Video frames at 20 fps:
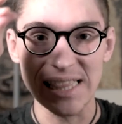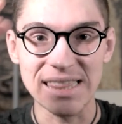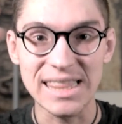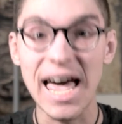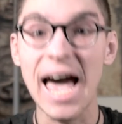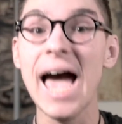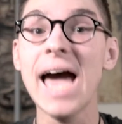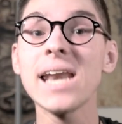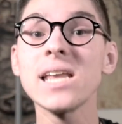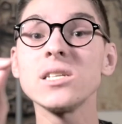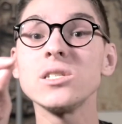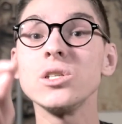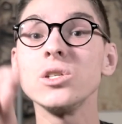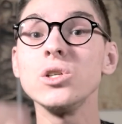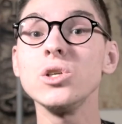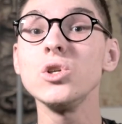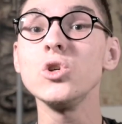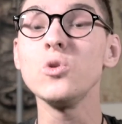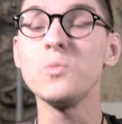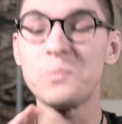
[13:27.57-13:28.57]
That is
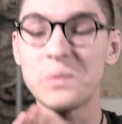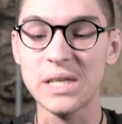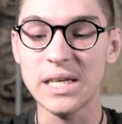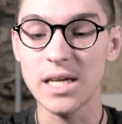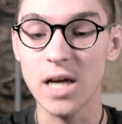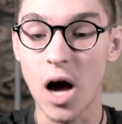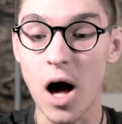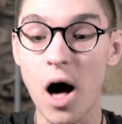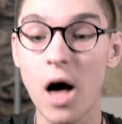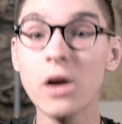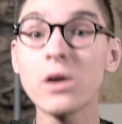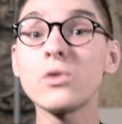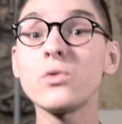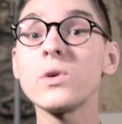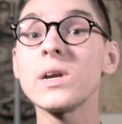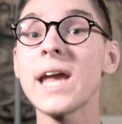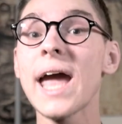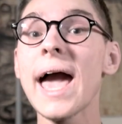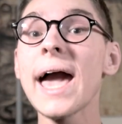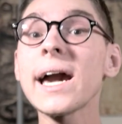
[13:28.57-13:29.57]
you being
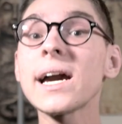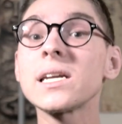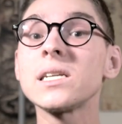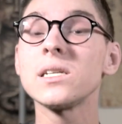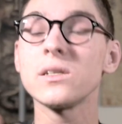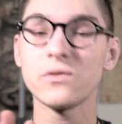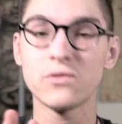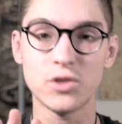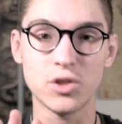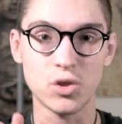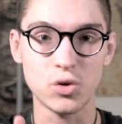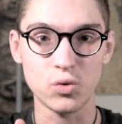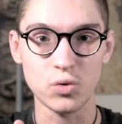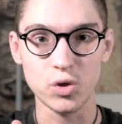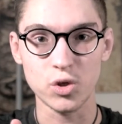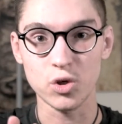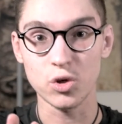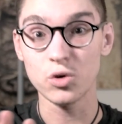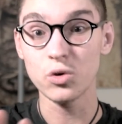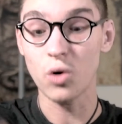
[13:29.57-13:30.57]
unreactive to
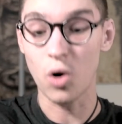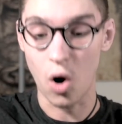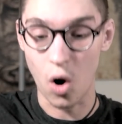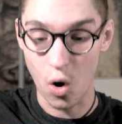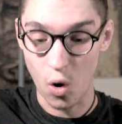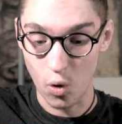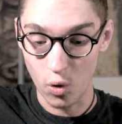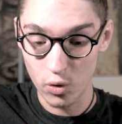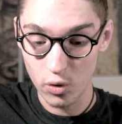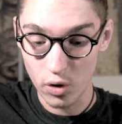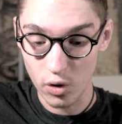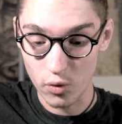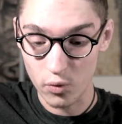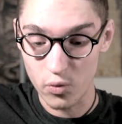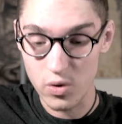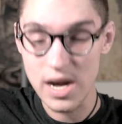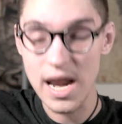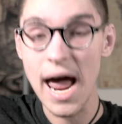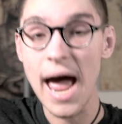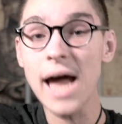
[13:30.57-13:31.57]
your own
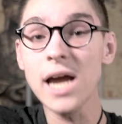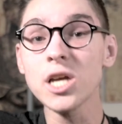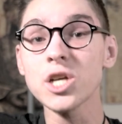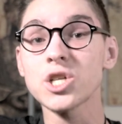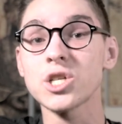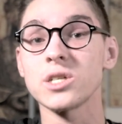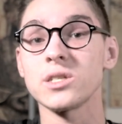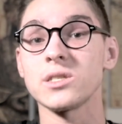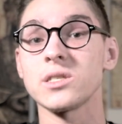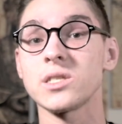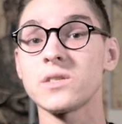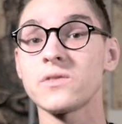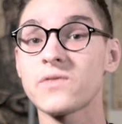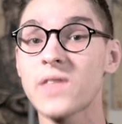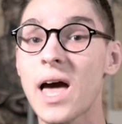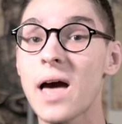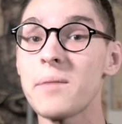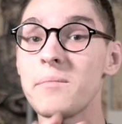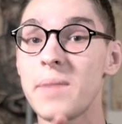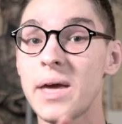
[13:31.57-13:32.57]
reactions, if
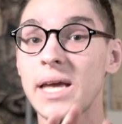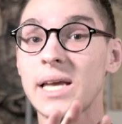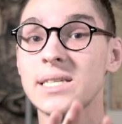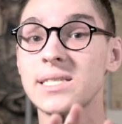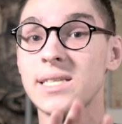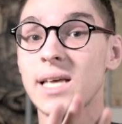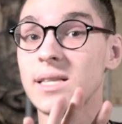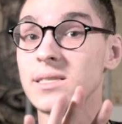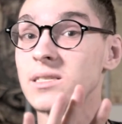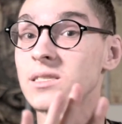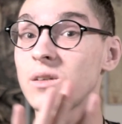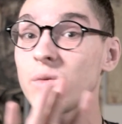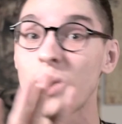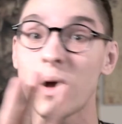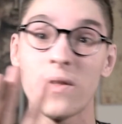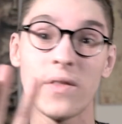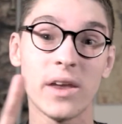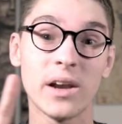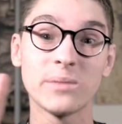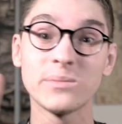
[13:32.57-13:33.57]
that makes sense the
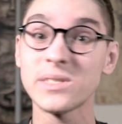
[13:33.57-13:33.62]
way that I'm